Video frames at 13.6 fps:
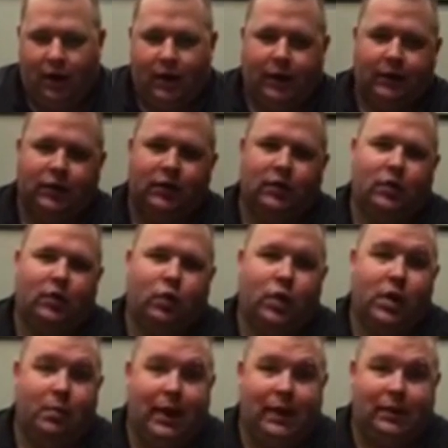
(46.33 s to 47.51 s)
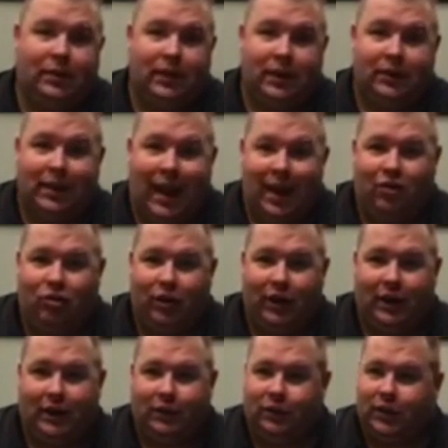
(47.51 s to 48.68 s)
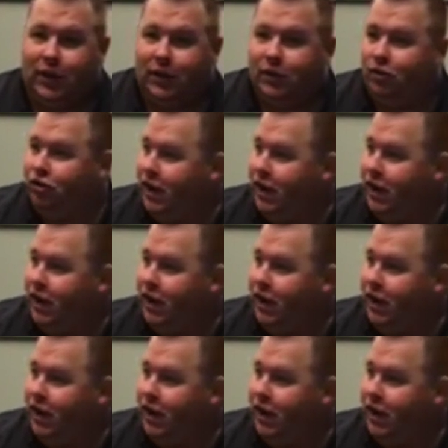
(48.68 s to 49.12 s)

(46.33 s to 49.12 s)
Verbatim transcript: is one of the biggest things actually is uh,